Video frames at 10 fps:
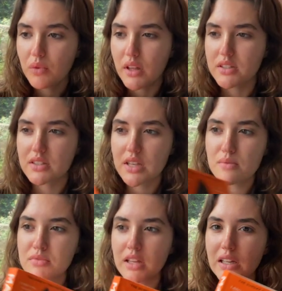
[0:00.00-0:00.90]
It
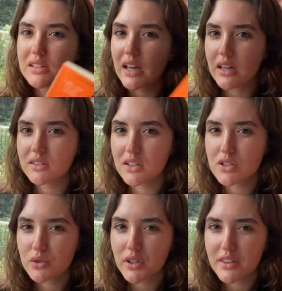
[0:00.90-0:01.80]
seems like exactly the
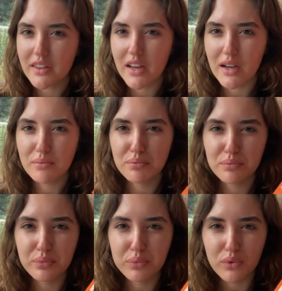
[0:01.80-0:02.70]
sort of thing I
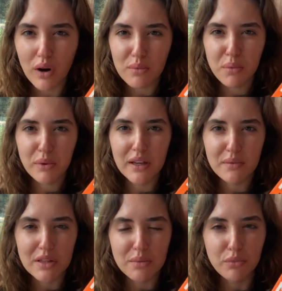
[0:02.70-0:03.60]
probably
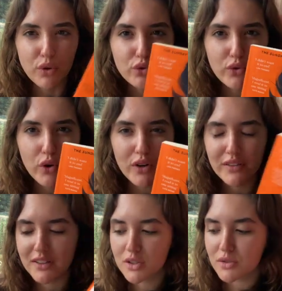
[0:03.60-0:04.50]
am in the mood for.
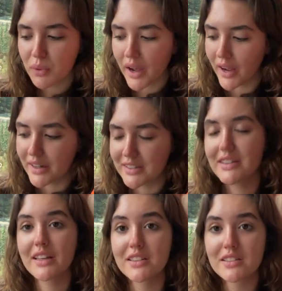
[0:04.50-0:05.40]
This is why I did
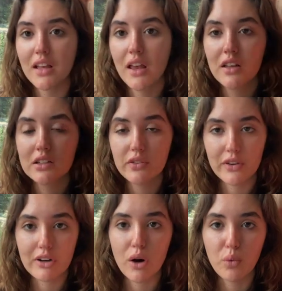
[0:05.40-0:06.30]
this, to
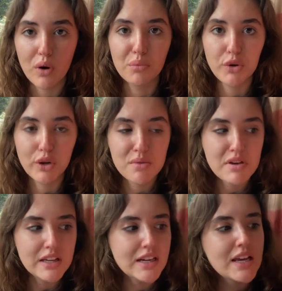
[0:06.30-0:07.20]
figure out what mood I'm
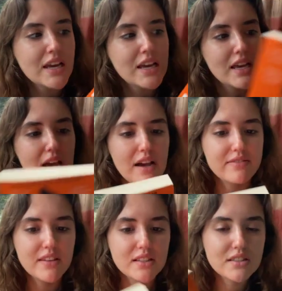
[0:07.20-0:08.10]
in. And
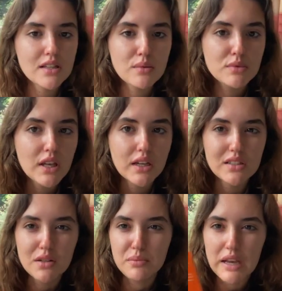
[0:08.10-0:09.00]
this seems like a
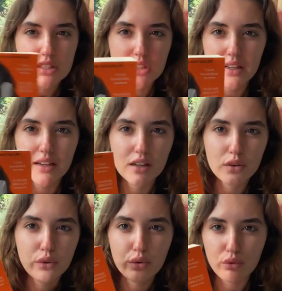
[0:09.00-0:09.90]
domestic
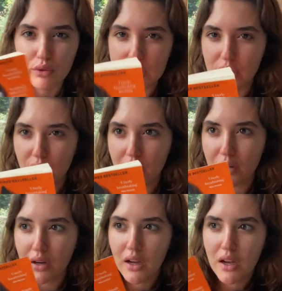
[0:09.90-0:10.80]

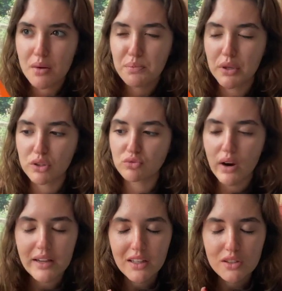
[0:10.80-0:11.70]
thriller, but the
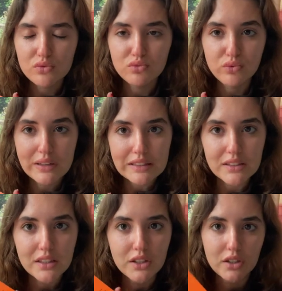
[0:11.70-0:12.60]
writing is
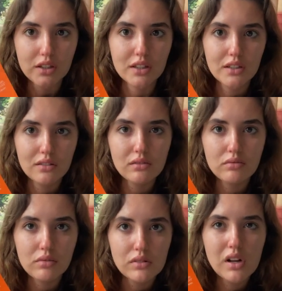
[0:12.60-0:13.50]
really good.
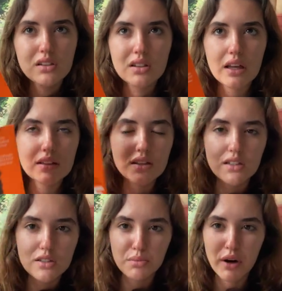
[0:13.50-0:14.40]
Not that that's like
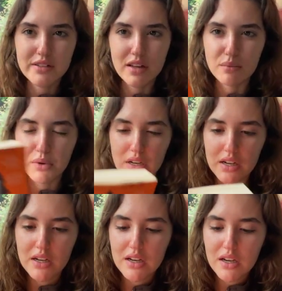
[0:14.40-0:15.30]
surprising, but
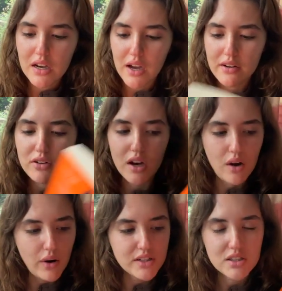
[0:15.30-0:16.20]
I don't know.
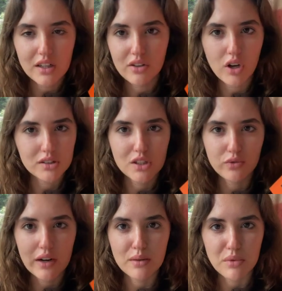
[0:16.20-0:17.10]
I just kind of got this
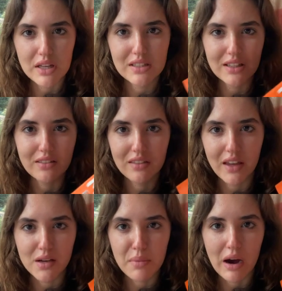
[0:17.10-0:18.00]
randomly and didn't
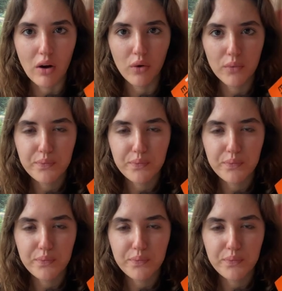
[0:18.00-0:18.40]
think about.